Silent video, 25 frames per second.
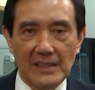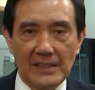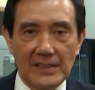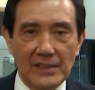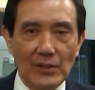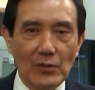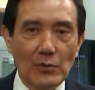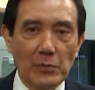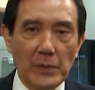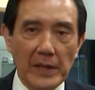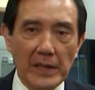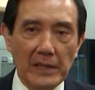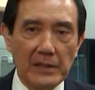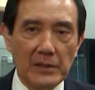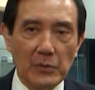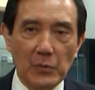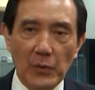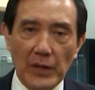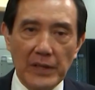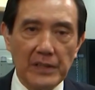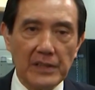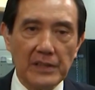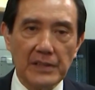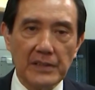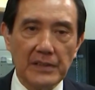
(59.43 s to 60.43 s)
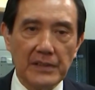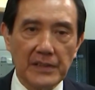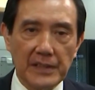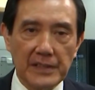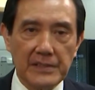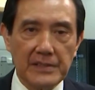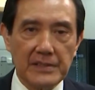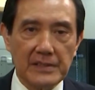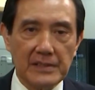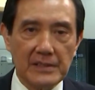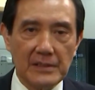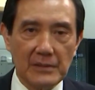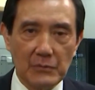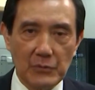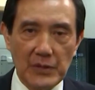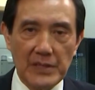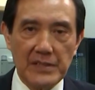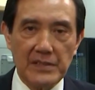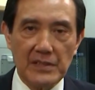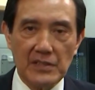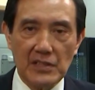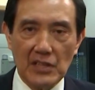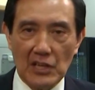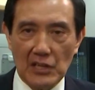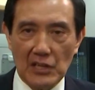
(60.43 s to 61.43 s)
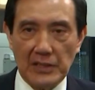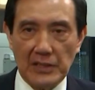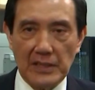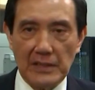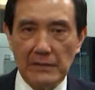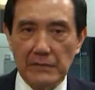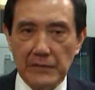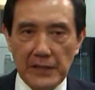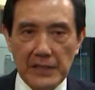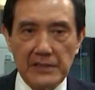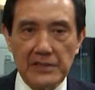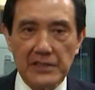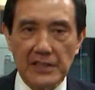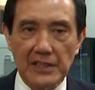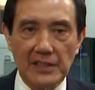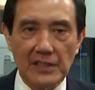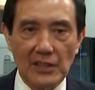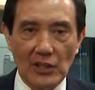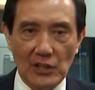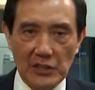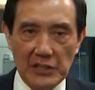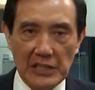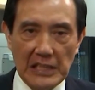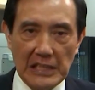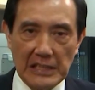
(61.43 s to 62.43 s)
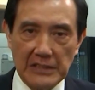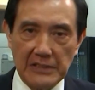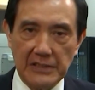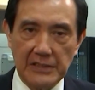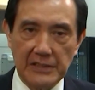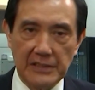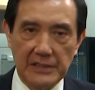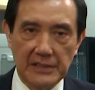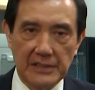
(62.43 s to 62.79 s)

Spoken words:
No matter whether these reasons convincing or not,